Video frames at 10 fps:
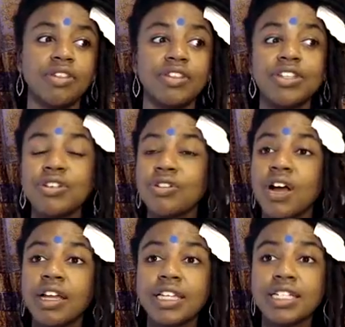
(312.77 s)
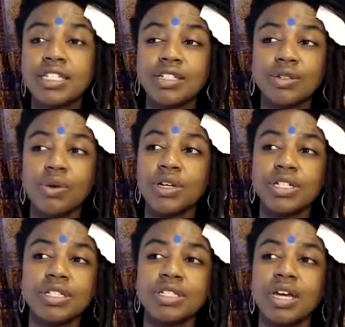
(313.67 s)
These are not the easiest
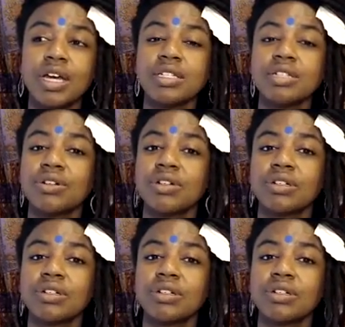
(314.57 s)
questions to answer.